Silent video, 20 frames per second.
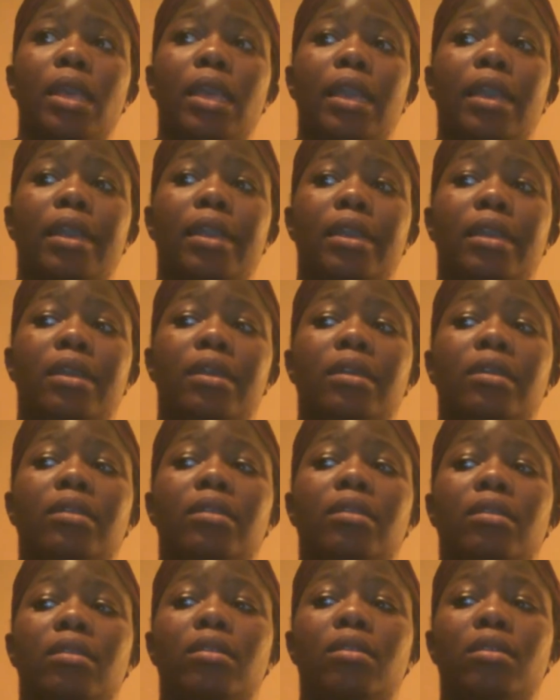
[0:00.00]

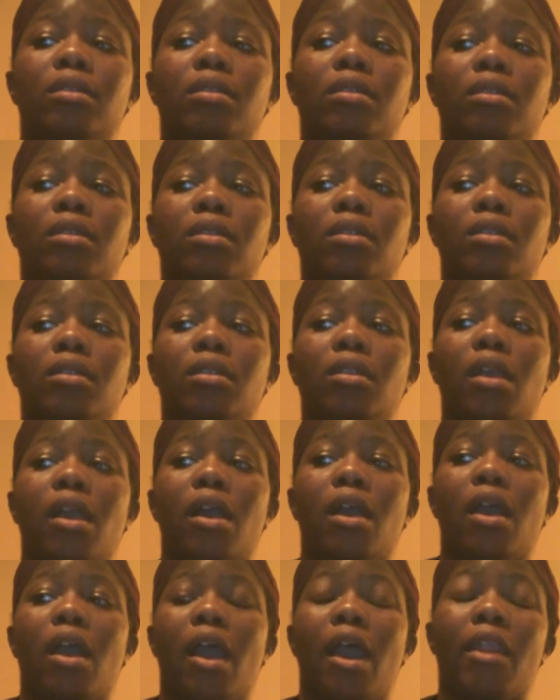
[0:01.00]
and
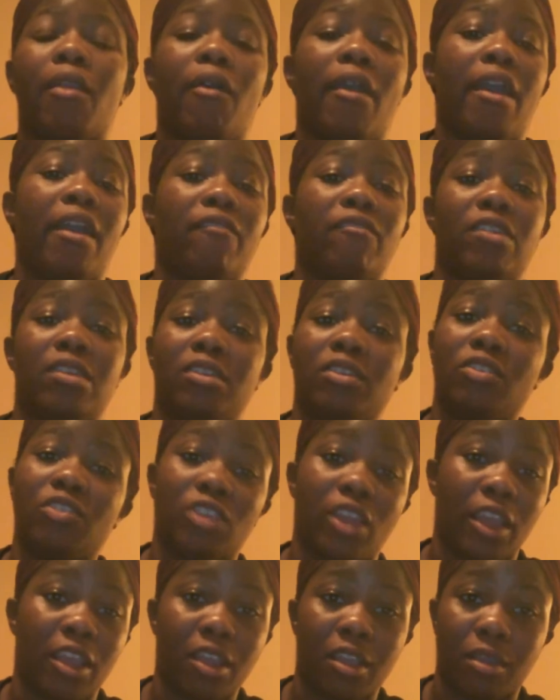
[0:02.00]
I don't have any
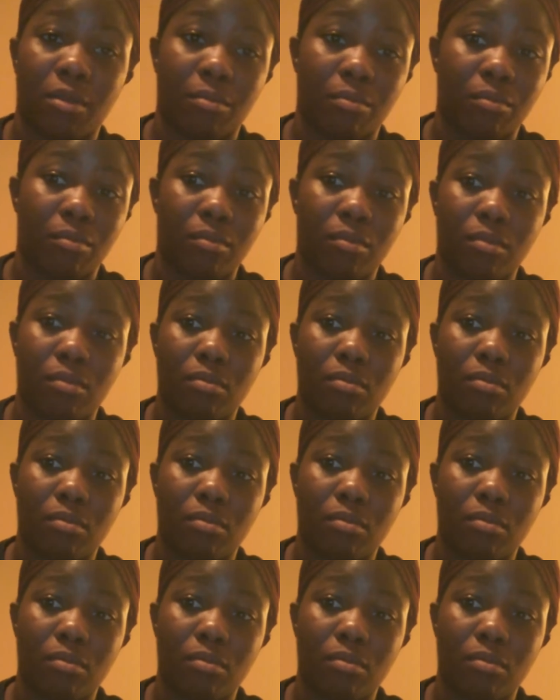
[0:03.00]
shame